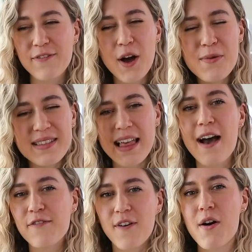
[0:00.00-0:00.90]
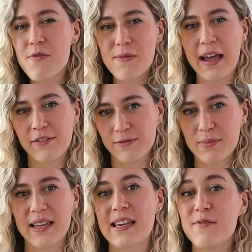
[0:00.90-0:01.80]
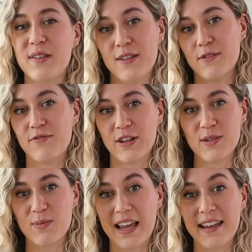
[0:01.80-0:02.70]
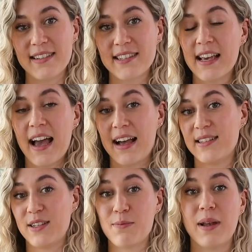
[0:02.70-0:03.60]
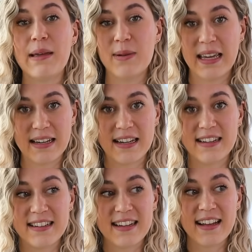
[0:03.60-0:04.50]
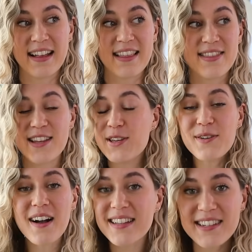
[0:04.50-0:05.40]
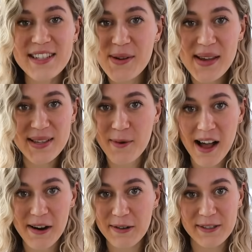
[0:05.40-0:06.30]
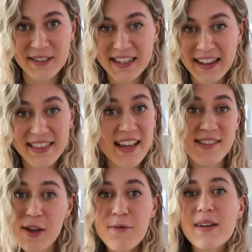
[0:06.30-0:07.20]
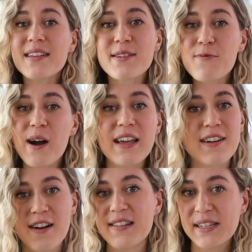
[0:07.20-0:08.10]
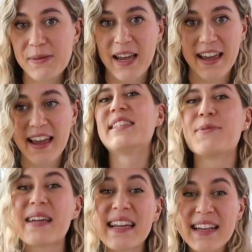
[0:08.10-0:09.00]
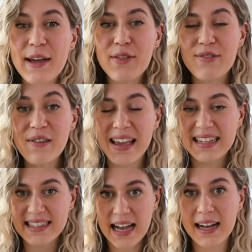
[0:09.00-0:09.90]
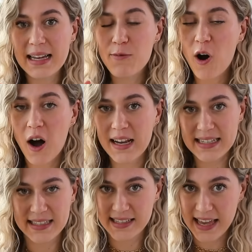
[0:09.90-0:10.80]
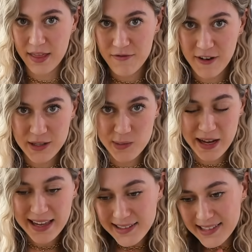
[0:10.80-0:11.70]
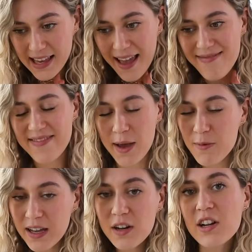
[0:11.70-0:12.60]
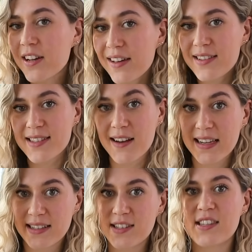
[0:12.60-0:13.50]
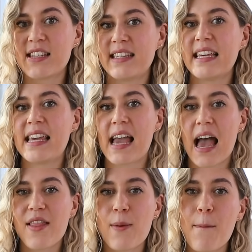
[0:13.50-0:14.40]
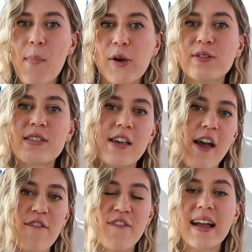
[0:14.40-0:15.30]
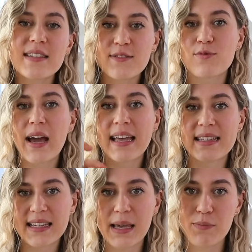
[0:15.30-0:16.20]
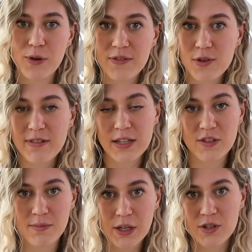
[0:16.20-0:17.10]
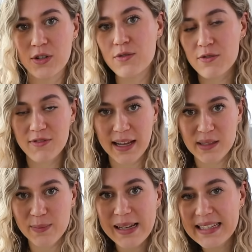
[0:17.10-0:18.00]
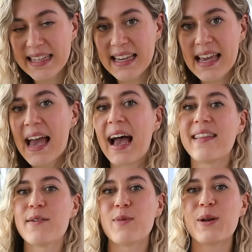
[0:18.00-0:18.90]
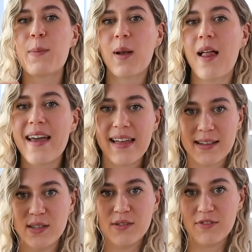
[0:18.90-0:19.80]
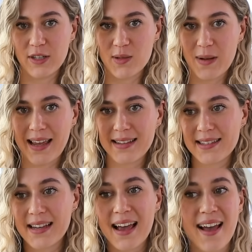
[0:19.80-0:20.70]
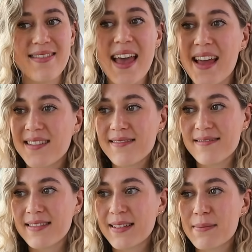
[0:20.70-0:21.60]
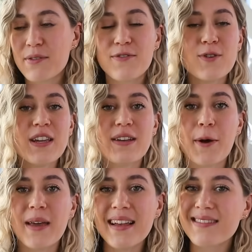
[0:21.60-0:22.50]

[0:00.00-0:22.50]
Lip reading: if I was that far away from being able to do the front splits as a complete beginner, then you guys can do it as well. There's no reason why you can't do it. So we're gonna go through exactly what I did to get the front splits. Then we're gonna look at the science to see the most effective way to improve your range of motion or flexibility, and then we'll apply that to the front splits. And then, before you know it,